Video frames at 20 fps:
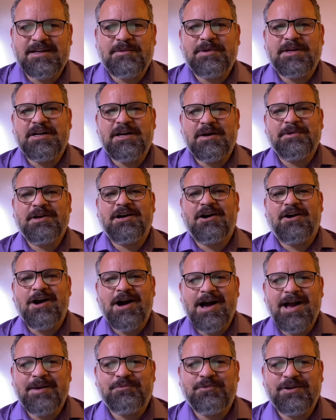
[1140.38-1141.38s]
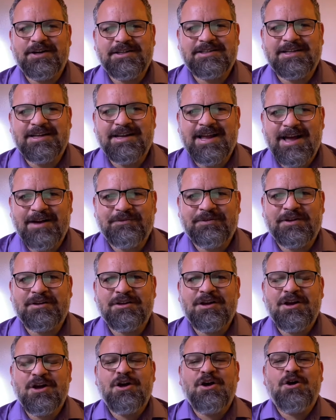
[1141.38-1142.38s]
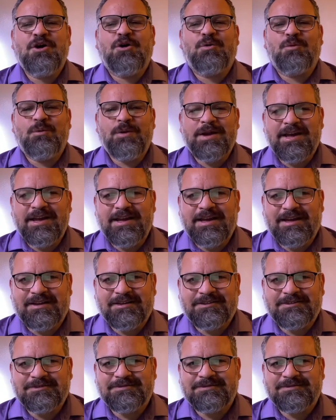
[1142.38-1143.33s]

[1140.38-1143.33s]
and becoming our high priest in heaven, we,